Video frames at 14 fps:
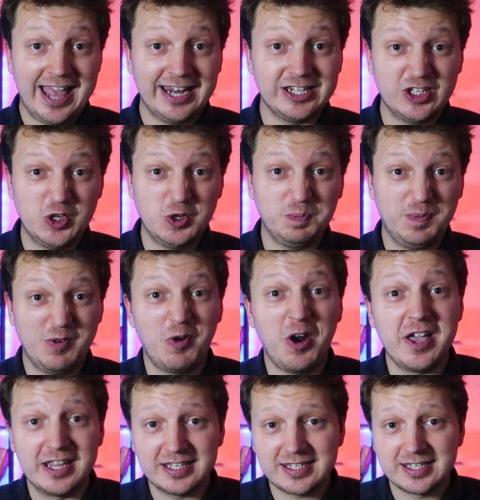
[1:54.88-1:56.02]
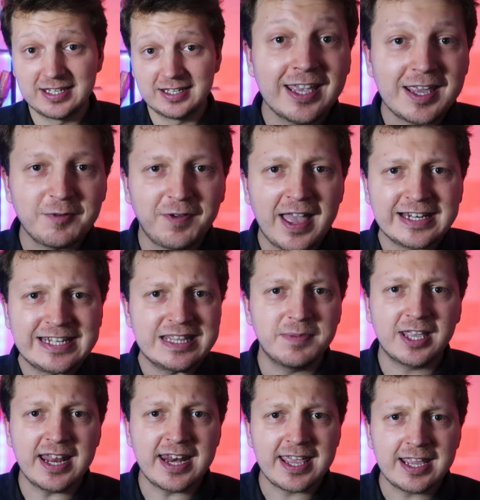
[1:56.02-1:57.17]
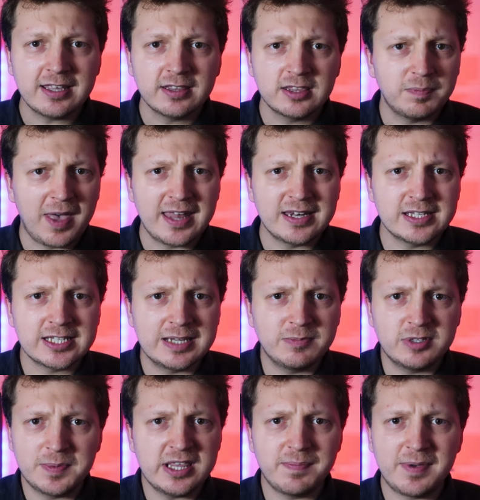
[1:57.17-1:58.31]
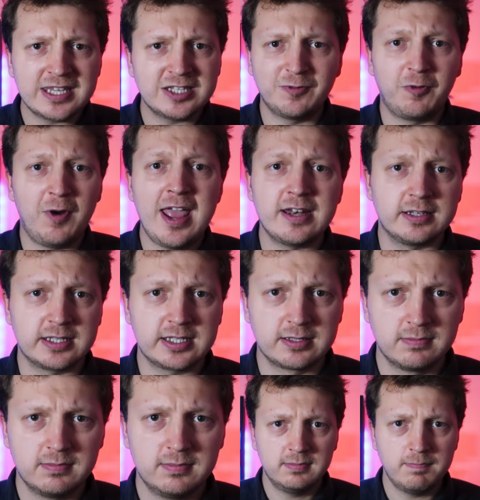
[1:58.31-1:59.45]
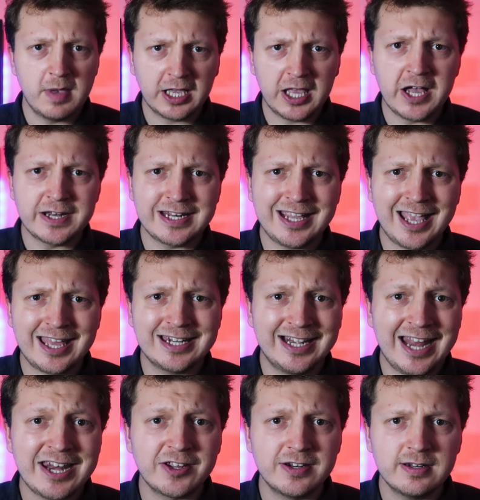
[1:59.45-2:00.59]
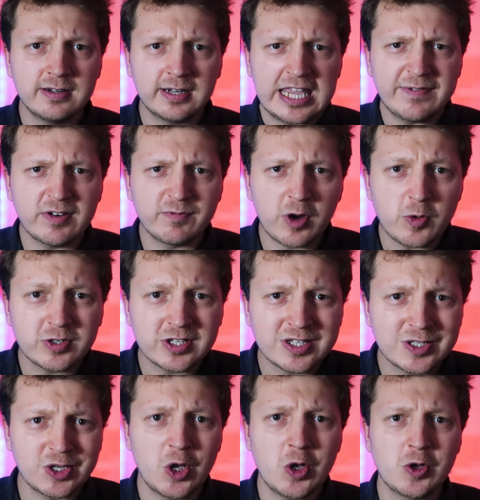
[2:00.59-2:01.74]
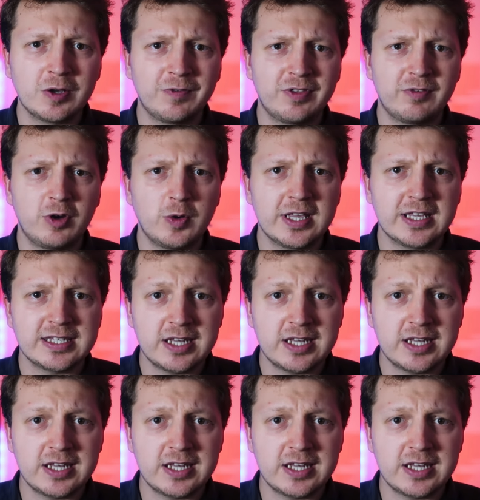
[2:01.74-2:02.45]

And you'd be right. In fact, in the beginning, the band seemed to be the best of friends. McCartney and Lennon even wrote a song for the Rolling